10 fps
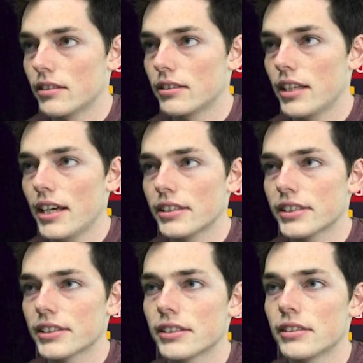
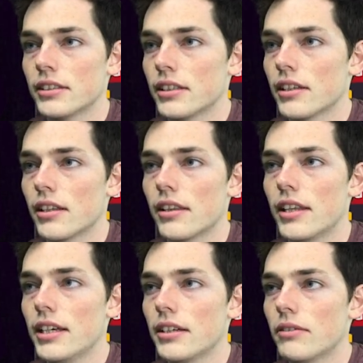yes,
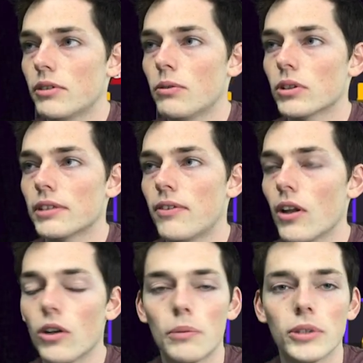then we want to
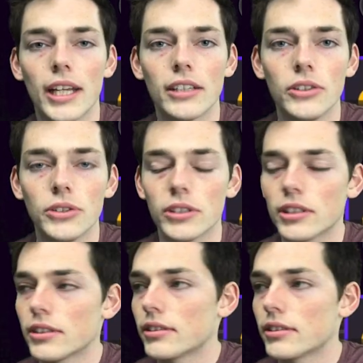follow up with that user.